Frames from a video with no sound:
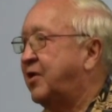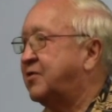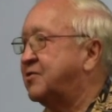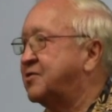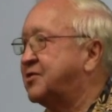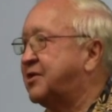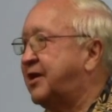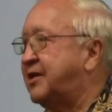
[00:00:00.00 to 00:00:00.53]

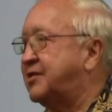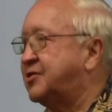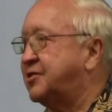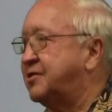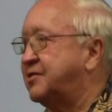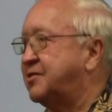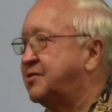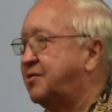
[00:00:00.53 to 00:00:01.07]
weather
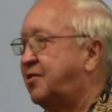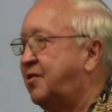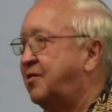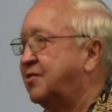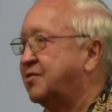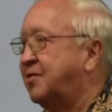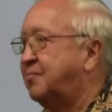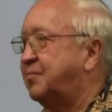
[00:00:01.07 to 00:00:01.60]
stations,
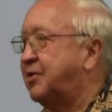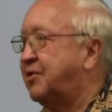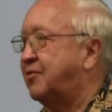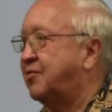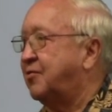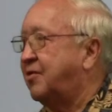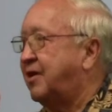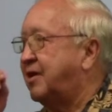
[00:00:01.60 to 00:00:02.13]
all
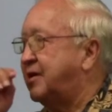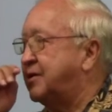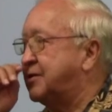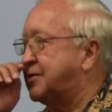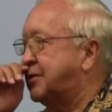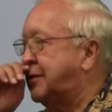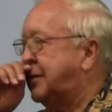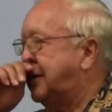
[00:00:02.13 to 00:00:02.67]

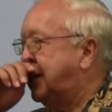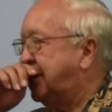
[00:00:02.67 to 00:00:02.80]
computerized,